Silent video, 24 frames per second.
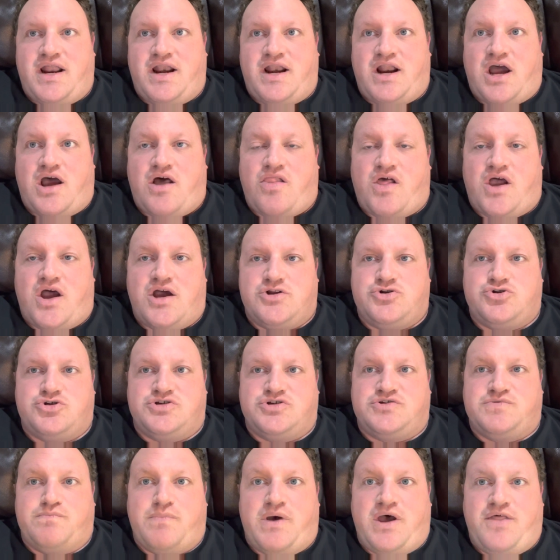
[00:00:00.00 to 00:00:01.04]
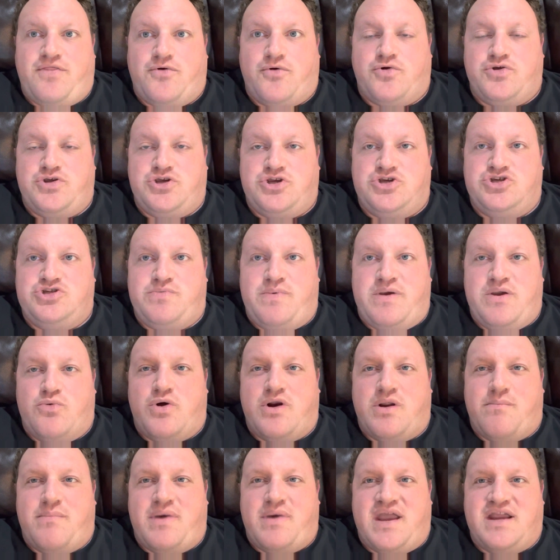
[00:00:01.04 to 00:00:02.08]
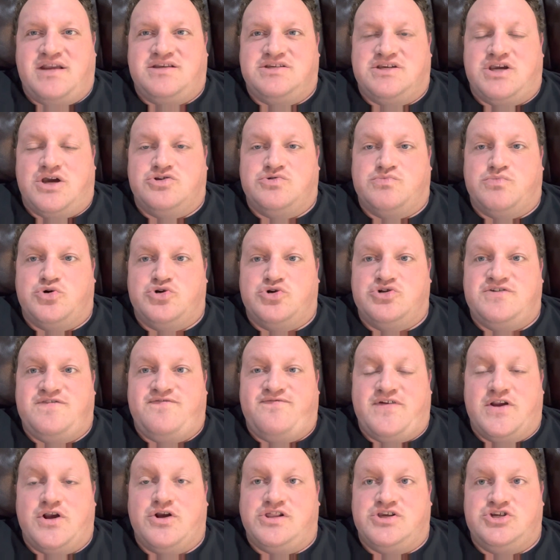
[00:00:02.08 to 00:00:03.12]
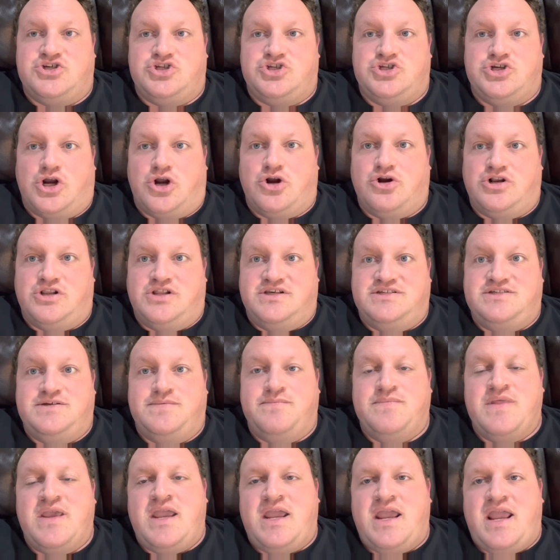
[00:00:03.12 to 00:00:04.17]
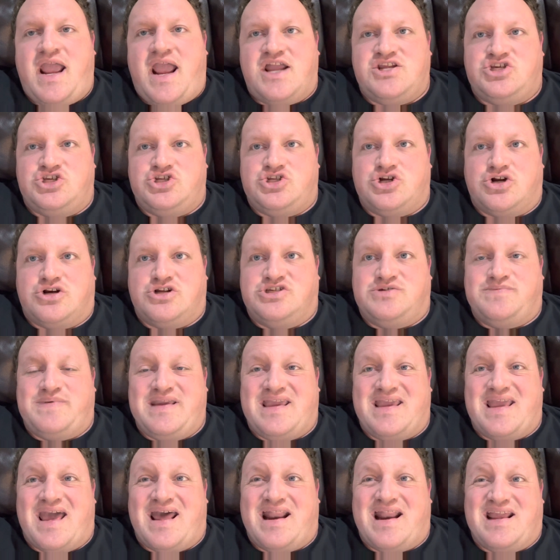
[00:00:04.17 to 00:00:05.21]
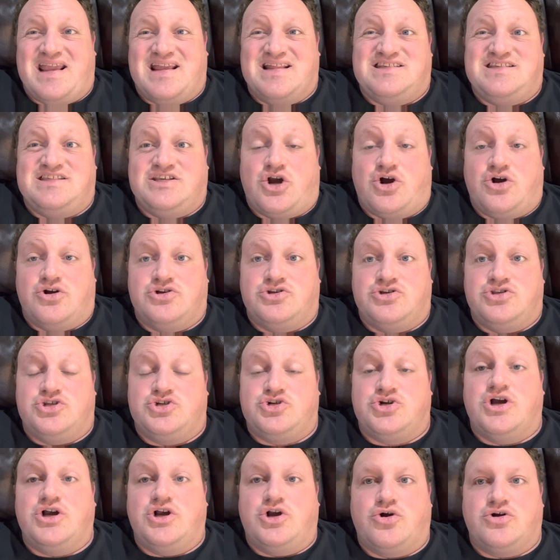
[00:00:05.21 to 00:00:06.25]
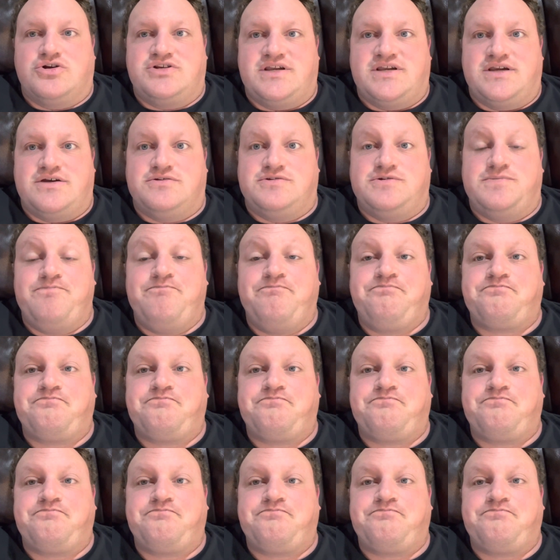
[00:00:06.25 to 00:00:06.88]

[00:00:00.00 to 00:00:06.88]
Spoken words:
And Alejandra's mother used to be one of Mexico's most fearless journalists. And she started speaking out against the drug cartels.